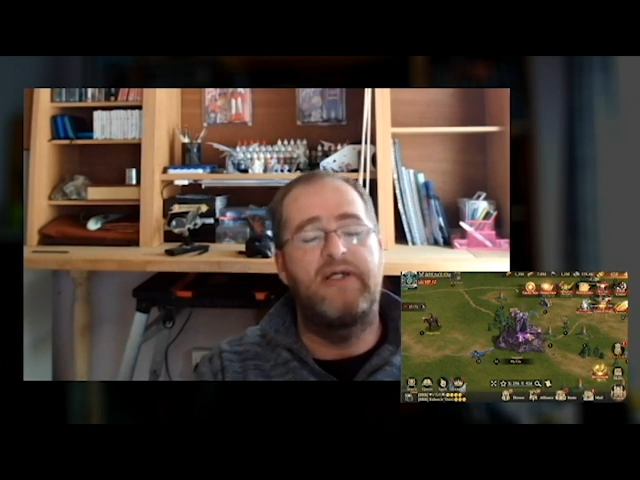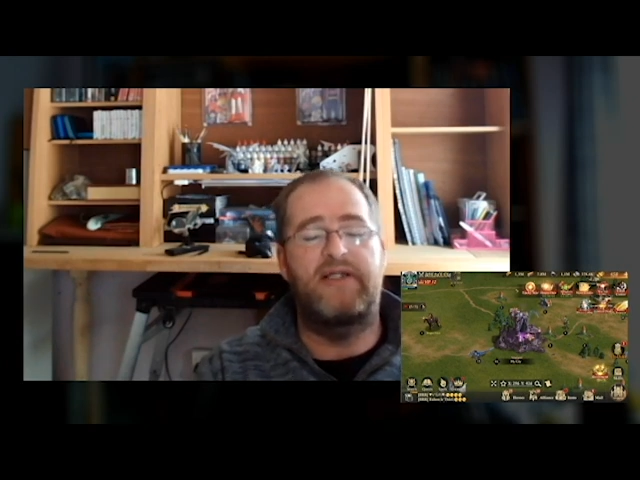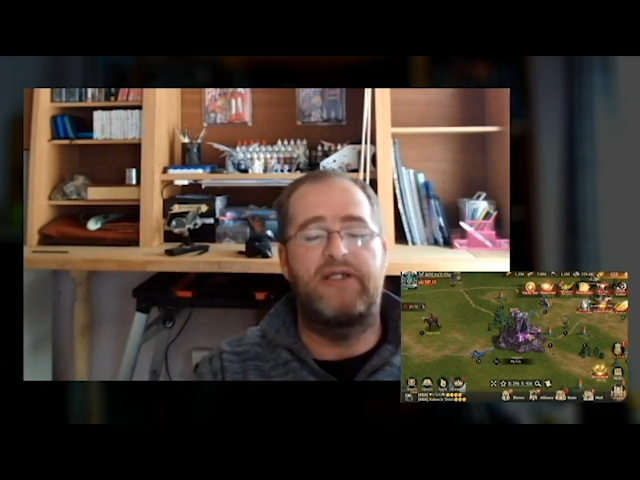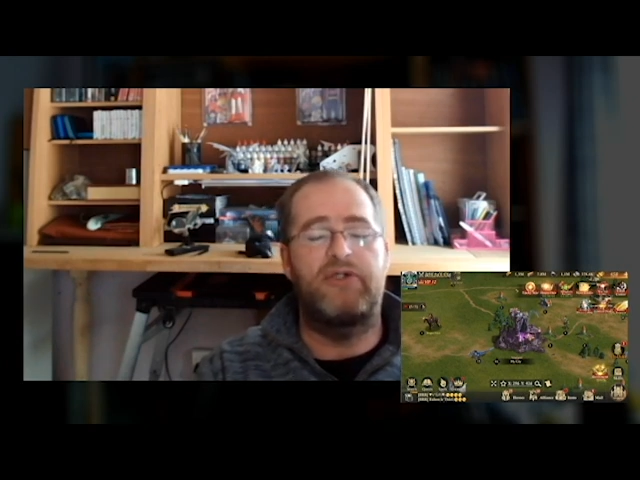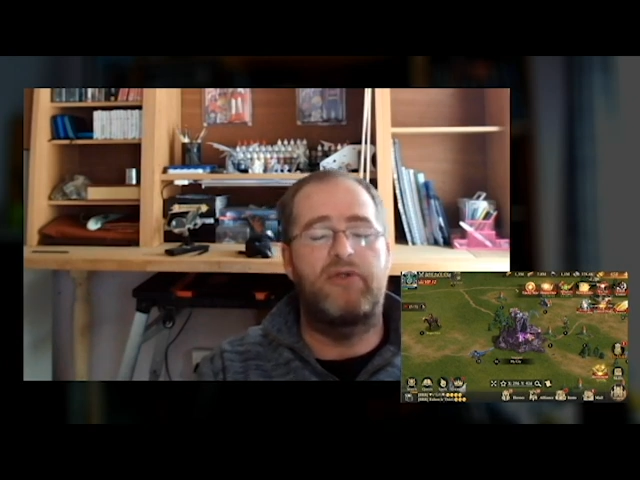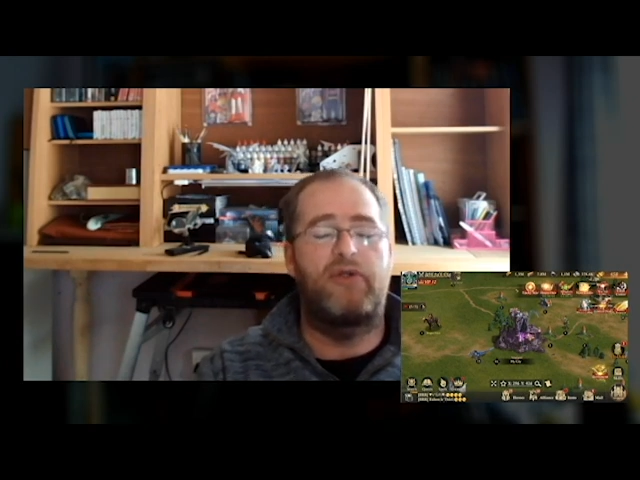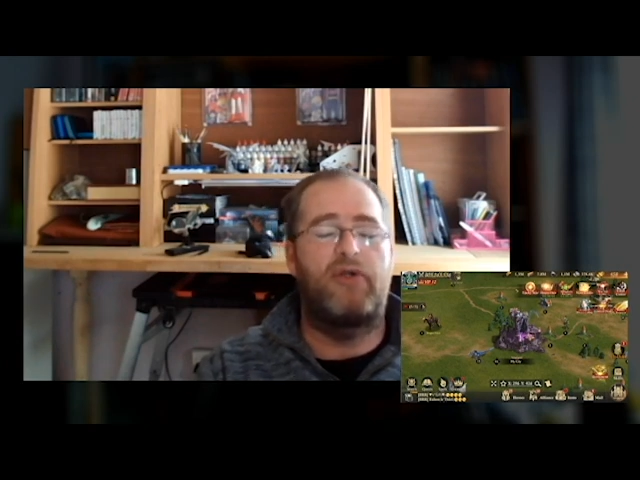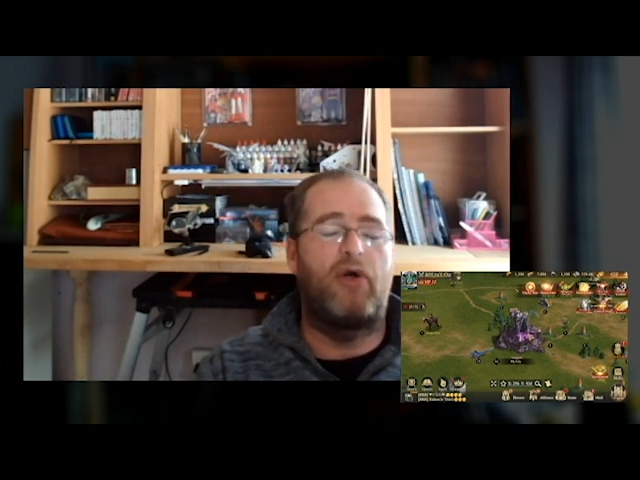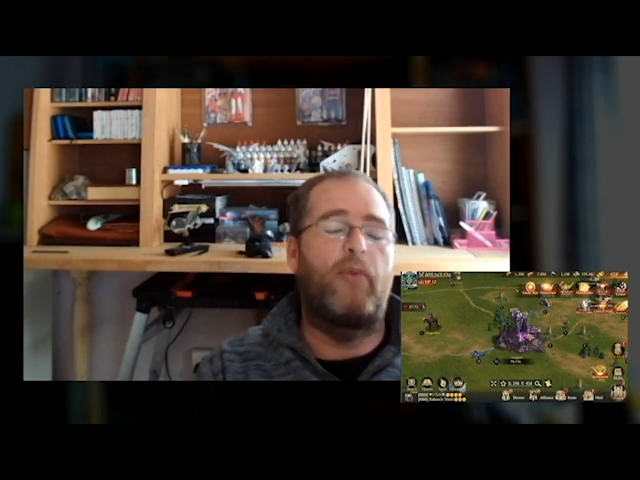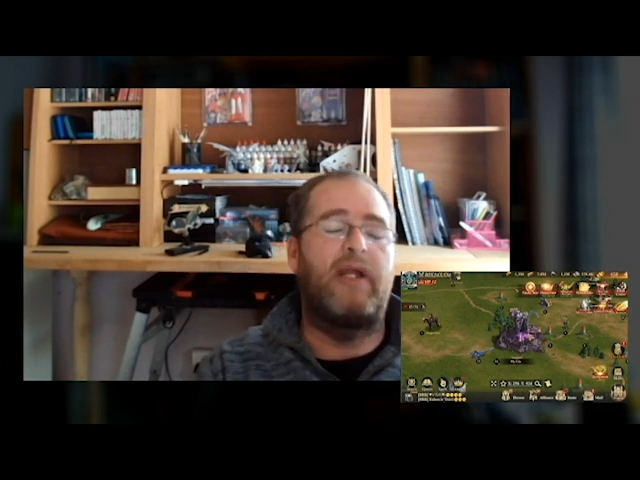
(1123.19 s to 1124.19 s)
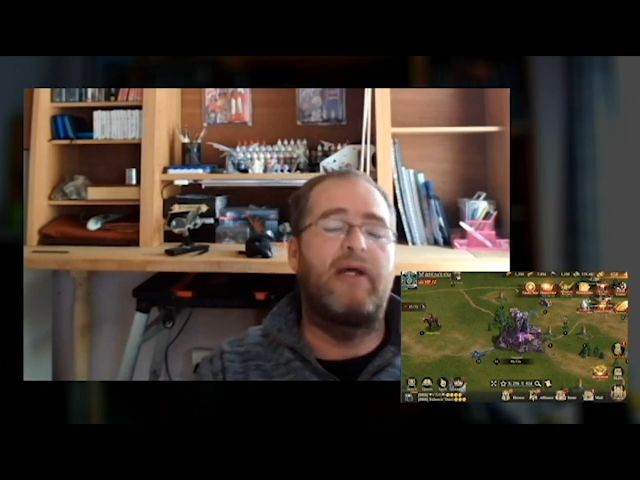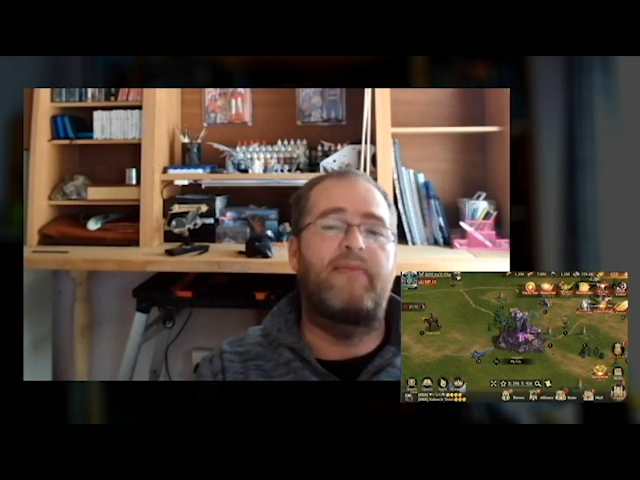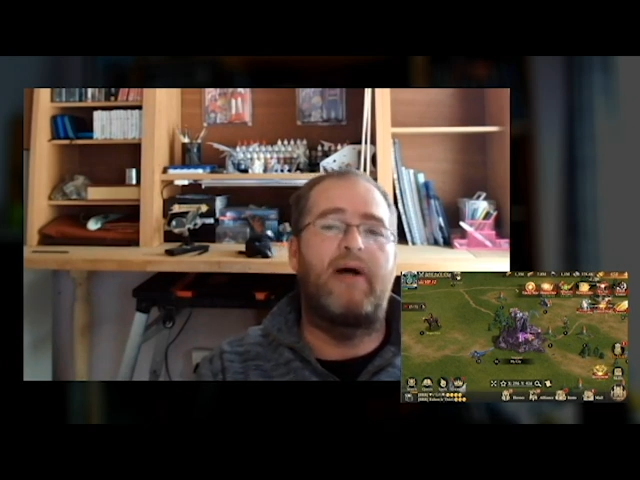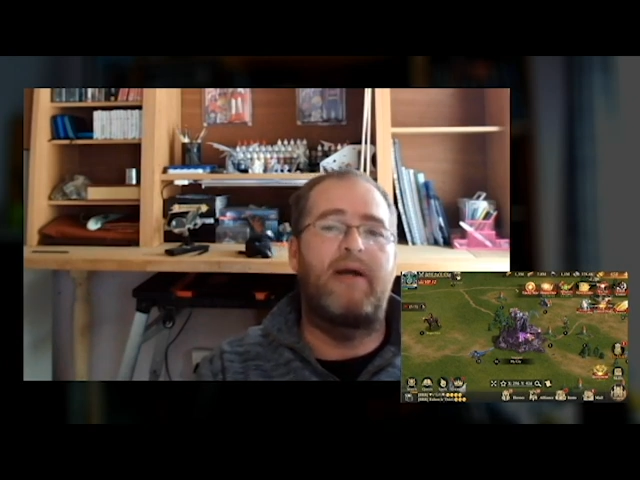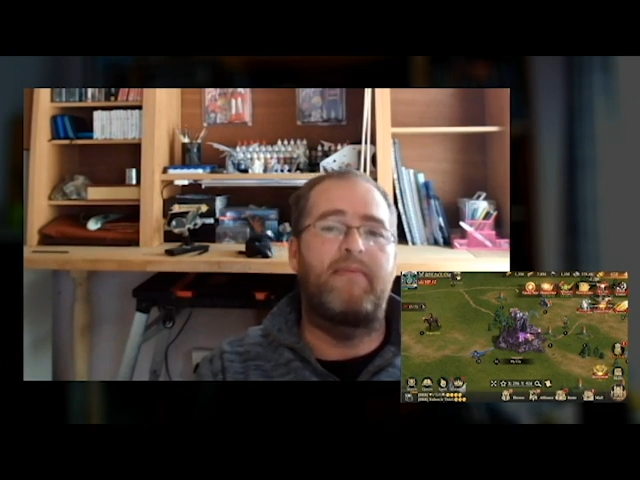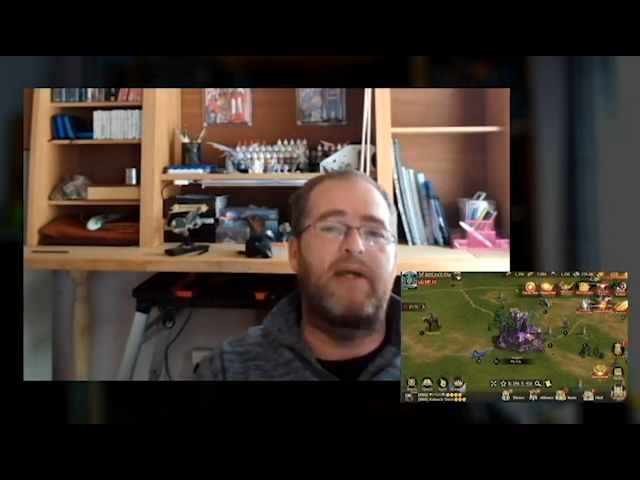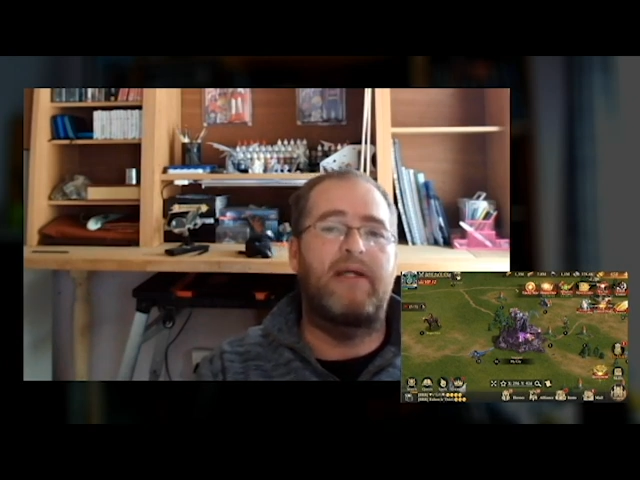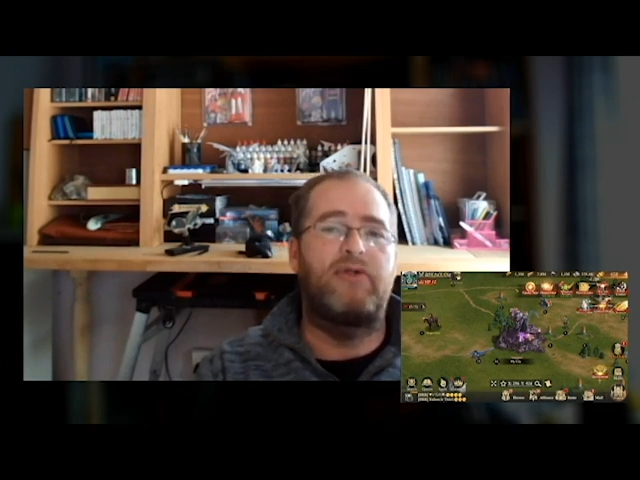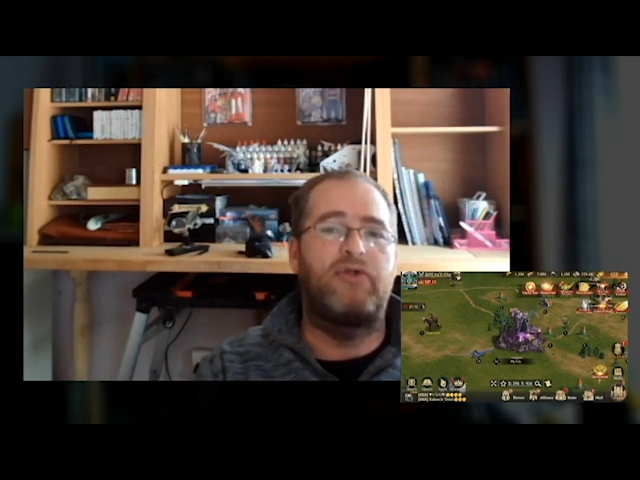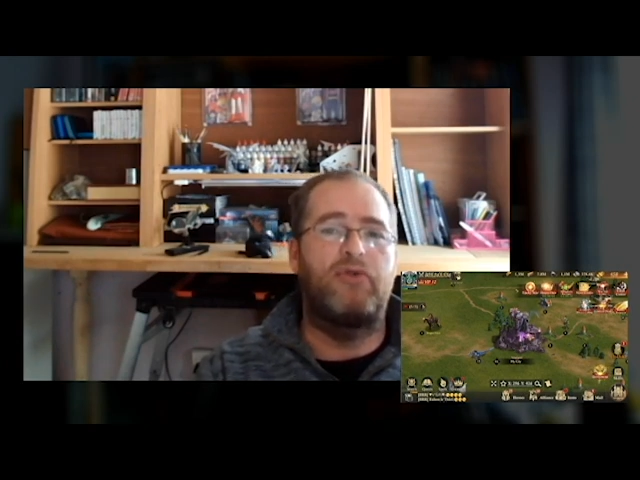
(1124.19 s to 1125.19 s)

so that you can know whenever I make new.